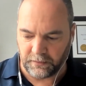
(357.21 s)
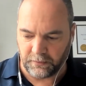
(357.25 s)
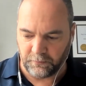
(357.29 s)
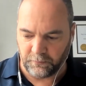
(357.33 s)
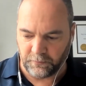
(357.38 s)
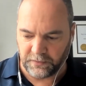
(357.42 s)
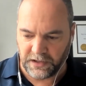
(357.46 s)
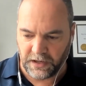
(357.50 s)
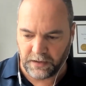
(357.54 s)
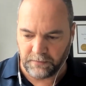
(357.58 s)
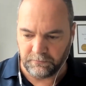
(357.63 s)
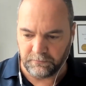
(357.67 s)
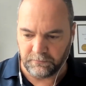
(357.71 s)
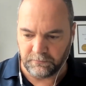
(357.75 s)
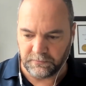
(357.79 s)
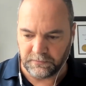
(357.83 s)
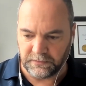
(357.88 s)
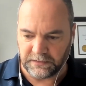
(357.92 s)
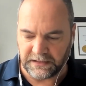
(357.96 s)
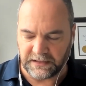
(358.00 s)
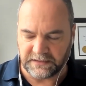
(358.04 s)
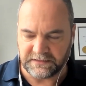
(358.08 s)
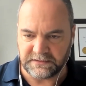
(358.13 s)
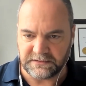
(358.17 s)
when I'm
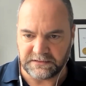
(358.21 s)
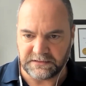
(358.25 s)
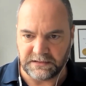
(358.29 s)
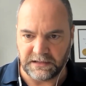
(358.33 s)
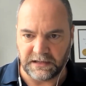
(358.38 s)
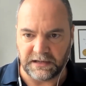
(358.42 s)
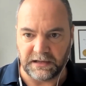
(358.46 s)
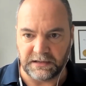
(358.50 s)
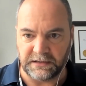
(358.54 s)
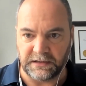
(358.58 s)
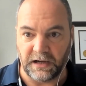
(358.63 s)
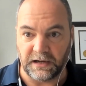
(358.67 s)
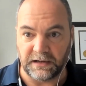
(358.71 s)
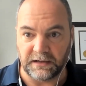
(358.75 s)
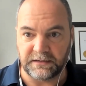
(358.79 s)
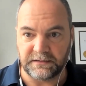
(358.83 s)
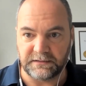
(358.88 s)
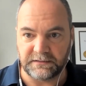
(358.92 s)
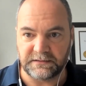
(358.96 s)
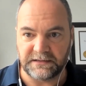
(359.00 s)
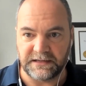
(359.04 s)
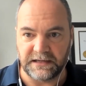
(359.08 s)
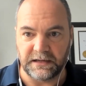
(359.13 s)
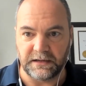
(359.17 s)
like a young
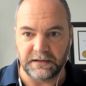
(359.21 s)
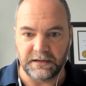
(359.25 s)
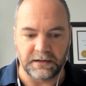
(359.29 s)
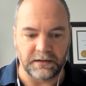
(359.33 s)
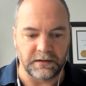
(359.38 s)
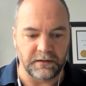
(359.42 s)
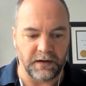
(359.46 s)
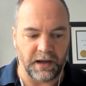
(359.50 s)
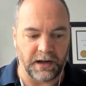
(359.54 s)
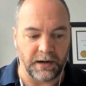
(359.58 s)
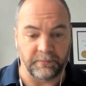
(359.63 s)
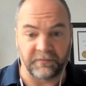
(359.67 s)
kid, and I'm